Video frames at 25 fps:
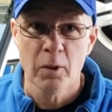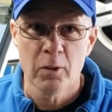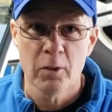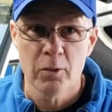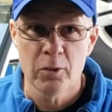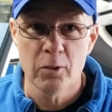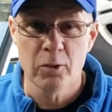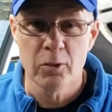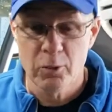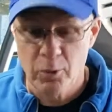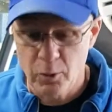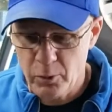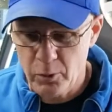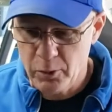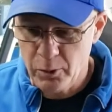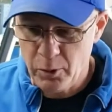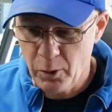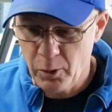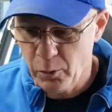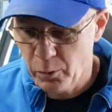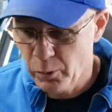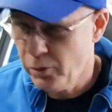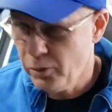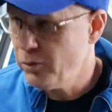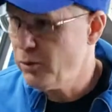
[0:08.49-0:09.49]
Just so you
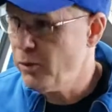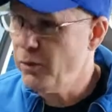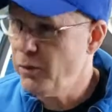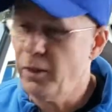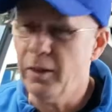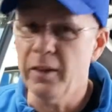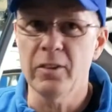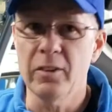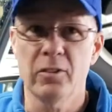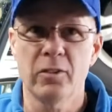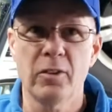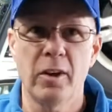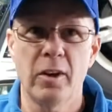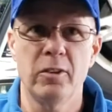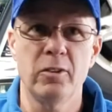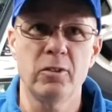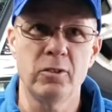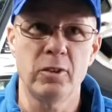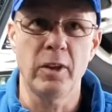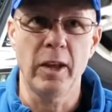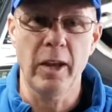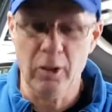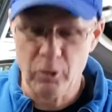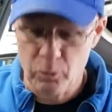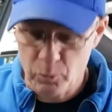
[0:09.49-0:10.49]
know, there's a thing inside your
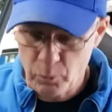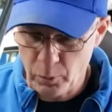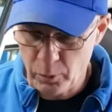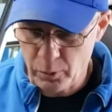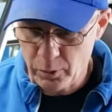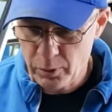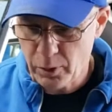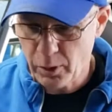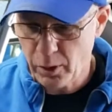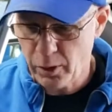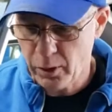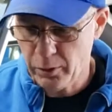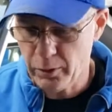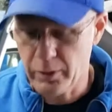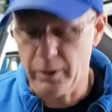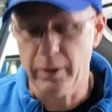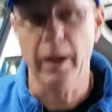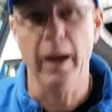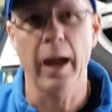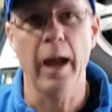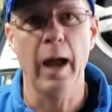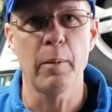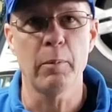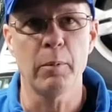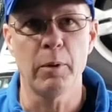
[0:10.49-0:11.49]
dashboard called a
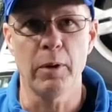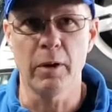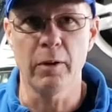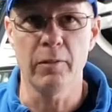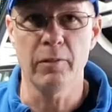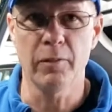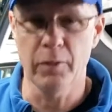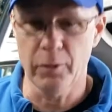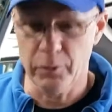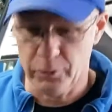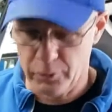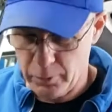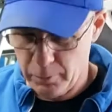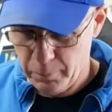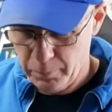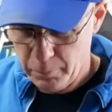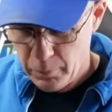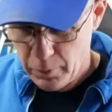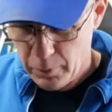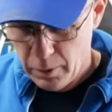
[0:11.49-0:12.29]
cabin air filter.